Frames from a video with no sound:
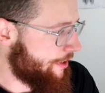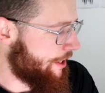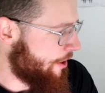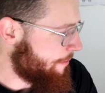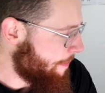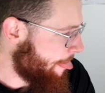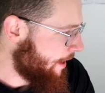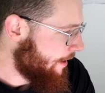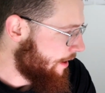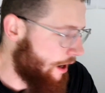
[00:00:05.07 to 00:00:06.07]
video,
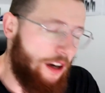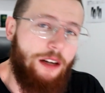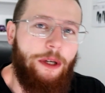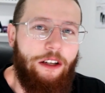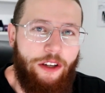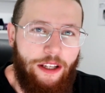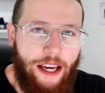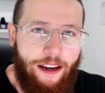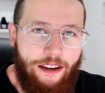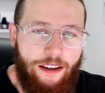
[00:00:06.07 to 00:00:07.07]
I'm going to be looking
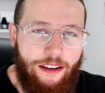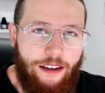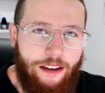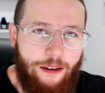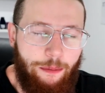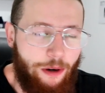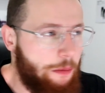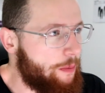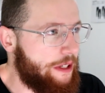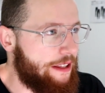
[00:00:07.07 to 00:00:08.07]
at
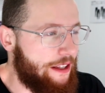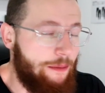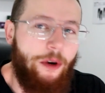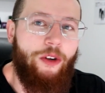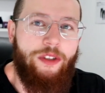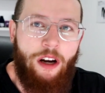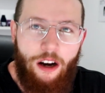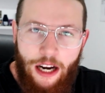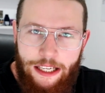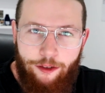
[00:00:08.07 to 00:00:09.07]
probably the most
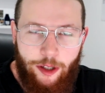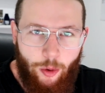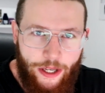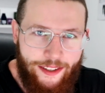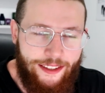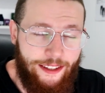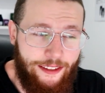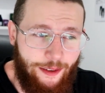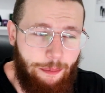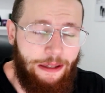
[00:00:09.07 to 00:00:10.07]
highly
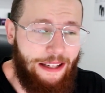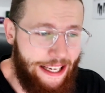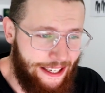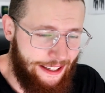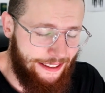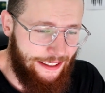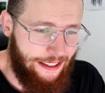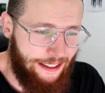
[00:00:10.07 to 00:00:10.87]
requested player